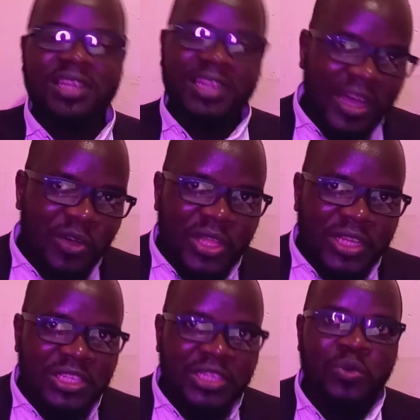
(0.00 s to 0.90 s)
Now
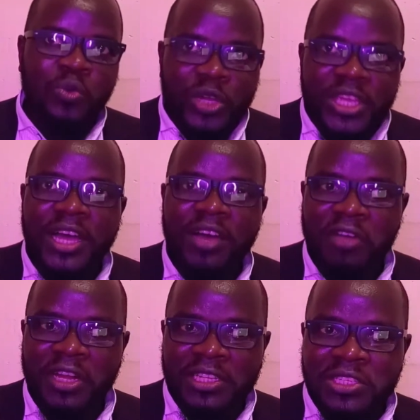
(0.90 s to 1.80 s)
that we
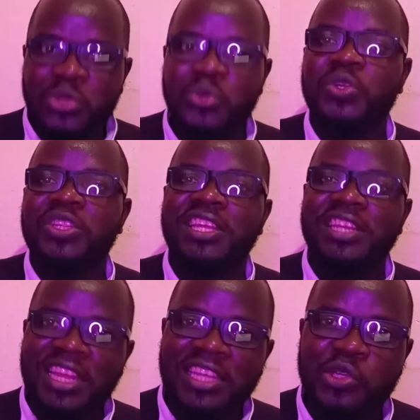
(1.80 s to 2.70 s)
have understood the
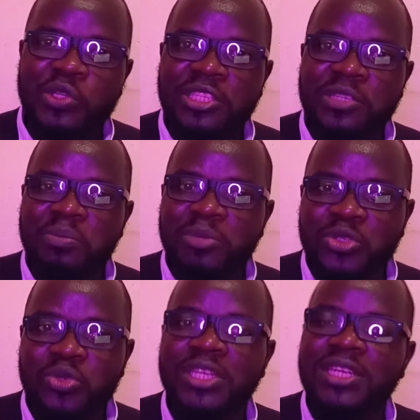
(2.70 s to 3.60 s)
relationship
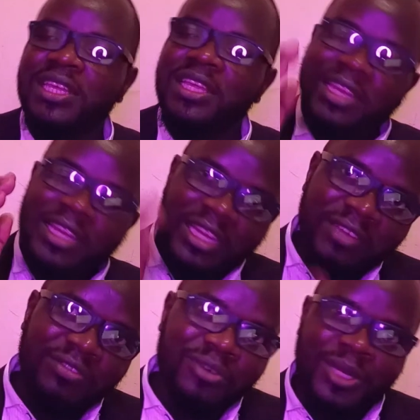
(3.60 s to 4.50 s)
between
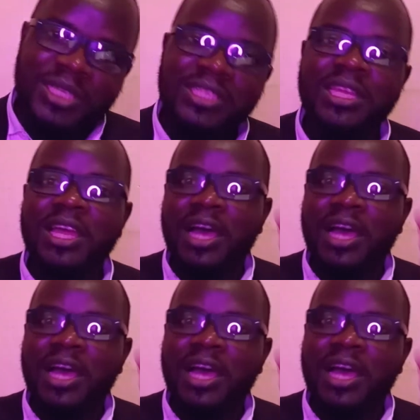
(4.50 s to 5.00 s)
leverage,